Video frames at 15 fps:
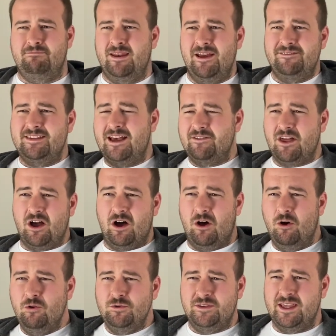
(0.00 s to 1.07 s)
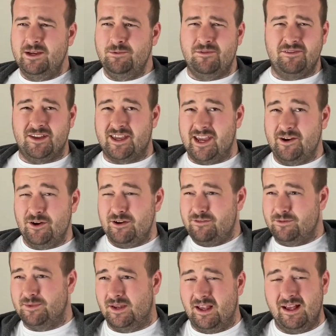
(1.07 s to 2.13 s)
left out that whole thing with Nagini
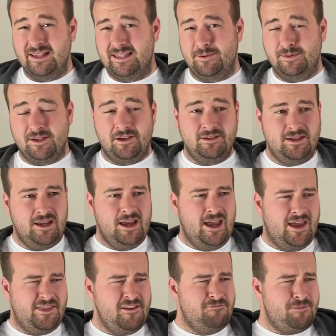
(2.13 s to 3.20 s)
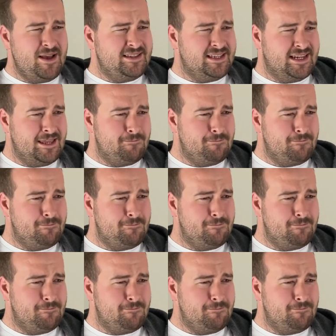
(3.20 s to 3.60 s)
from the last episode and they've basically